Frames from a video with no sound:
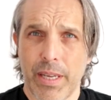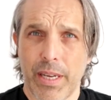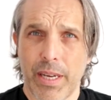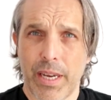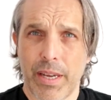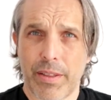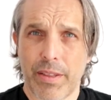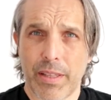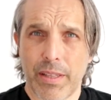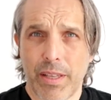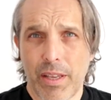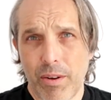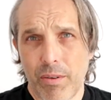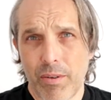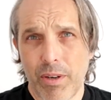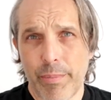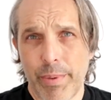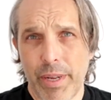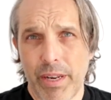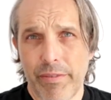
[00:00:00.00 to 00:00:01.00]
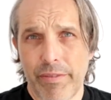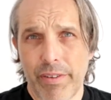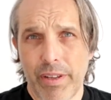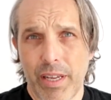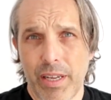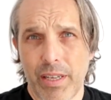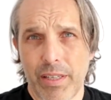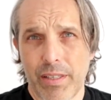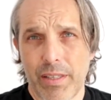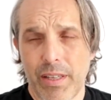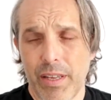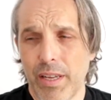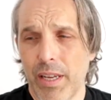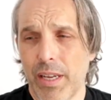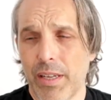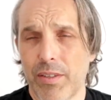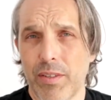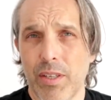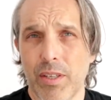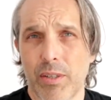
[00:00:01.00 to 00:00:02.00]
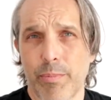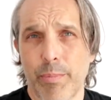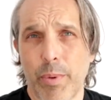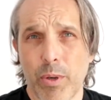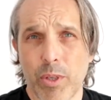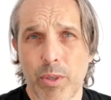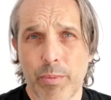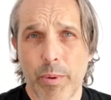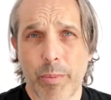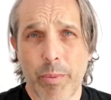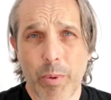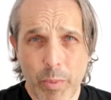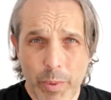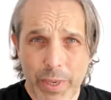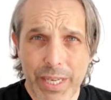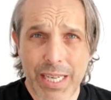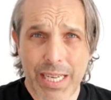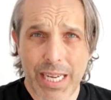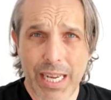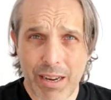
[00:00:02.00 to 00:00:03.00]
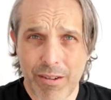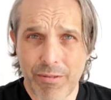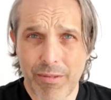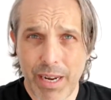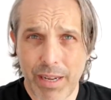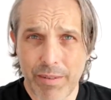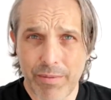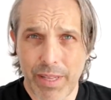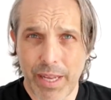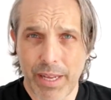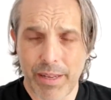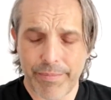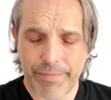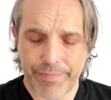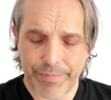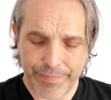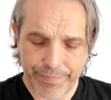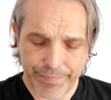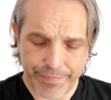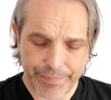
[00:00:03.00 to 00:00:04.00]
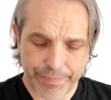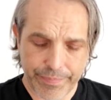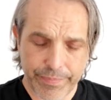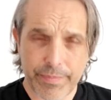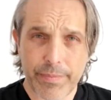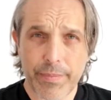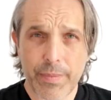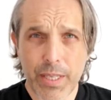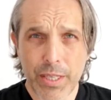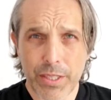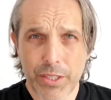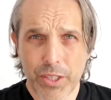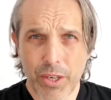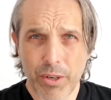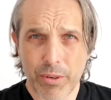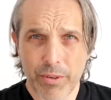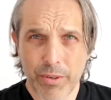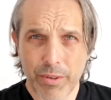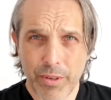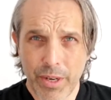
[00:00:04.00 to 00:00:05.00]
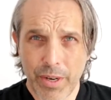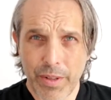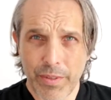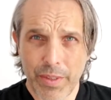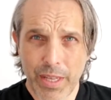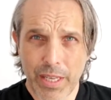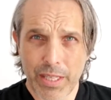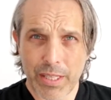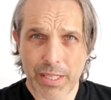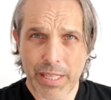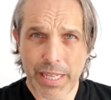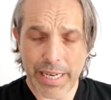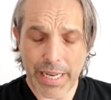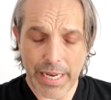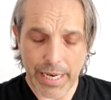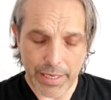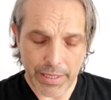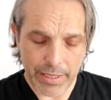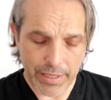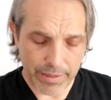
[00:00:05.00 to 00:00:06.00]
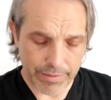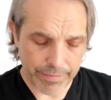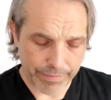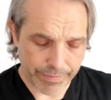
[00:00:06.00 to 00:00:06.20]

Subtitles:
I think the only benefit is that it's disposable, but we can get around that. So that's the lid.